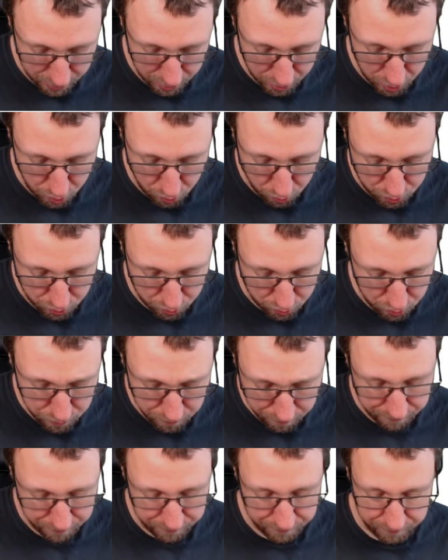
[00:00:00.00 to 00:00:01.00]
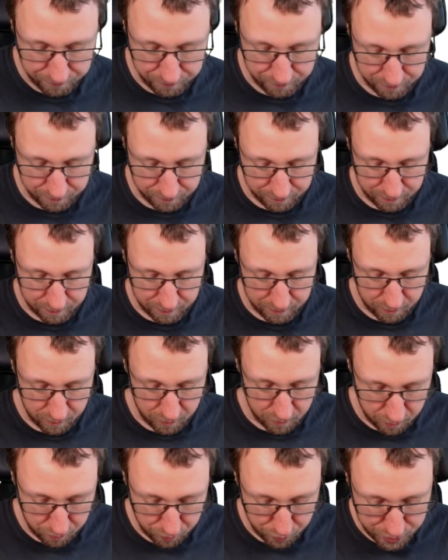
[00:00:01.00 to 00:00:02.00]
U2. It
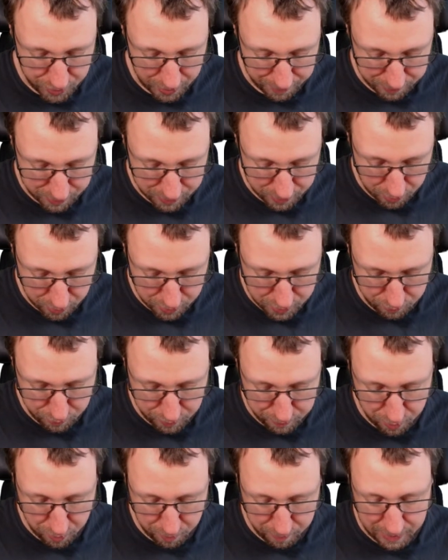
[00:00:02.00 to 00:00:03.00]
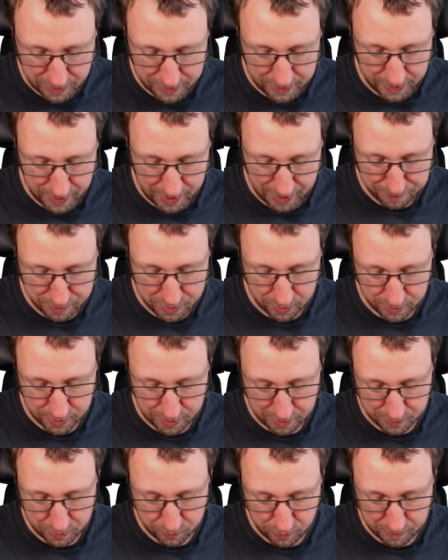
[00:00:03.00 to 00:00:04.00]
happens also with probability epsilon
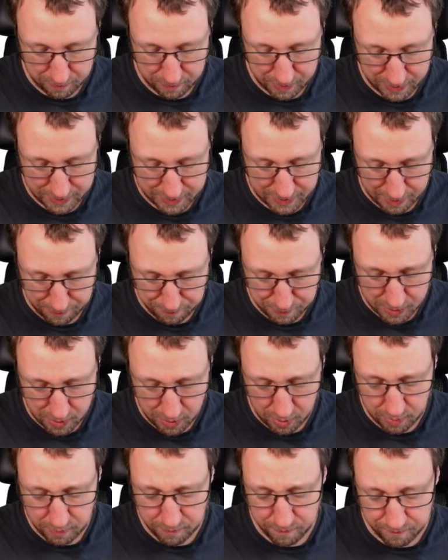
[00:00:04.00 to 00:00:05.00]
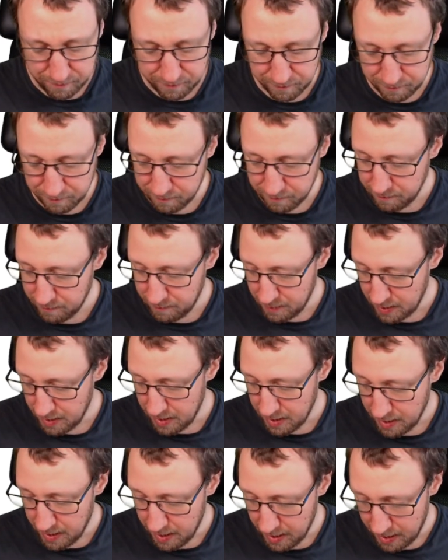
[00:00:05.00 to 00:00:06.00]
times 1 minus epsilon.
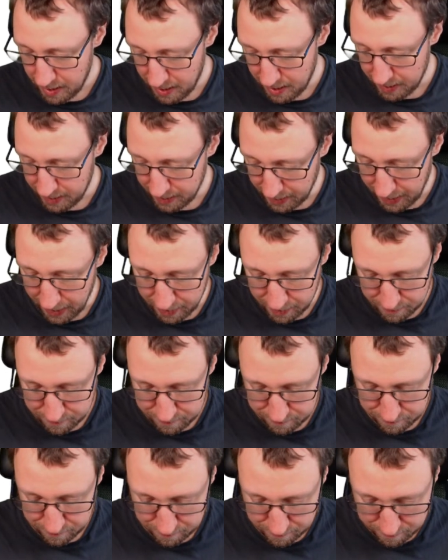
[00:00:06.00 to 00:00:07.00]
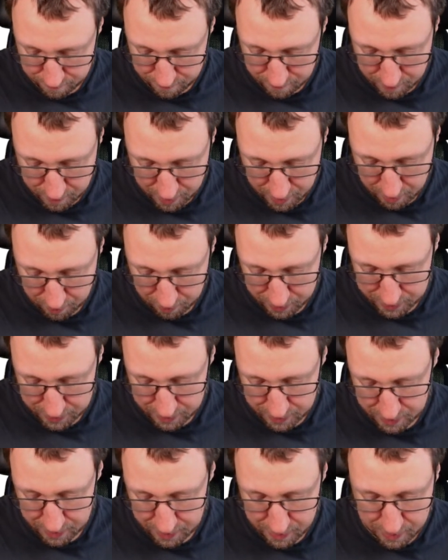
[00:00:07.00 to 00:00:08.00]
And again, there is
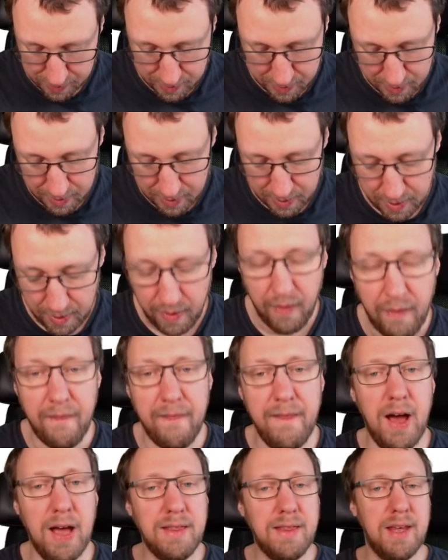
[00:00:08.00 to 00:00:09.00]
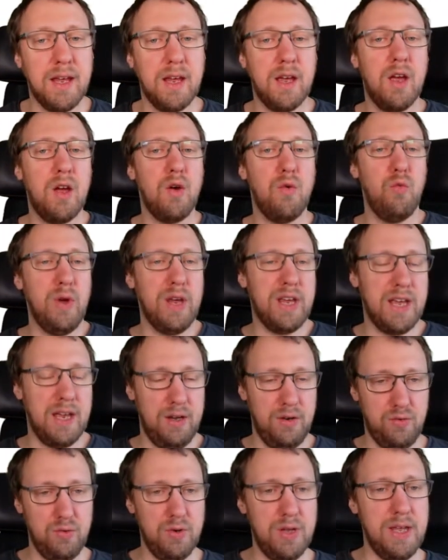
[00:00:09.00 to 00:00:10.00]
nothing we can
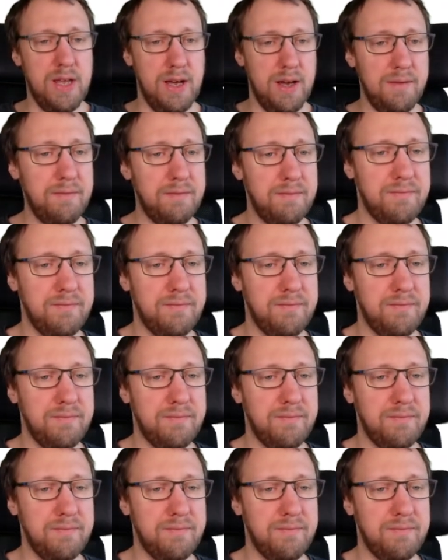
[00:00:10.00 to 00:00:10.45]
do here.